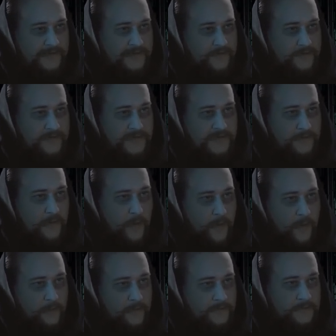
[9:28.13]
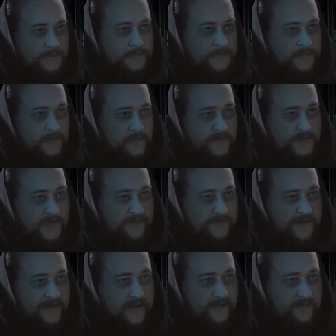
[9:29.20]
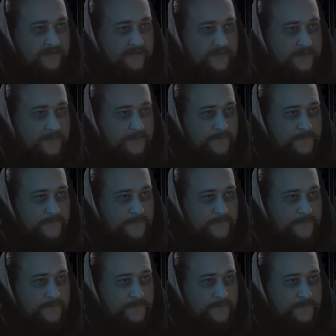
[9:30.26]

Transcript: too small, not tough enough.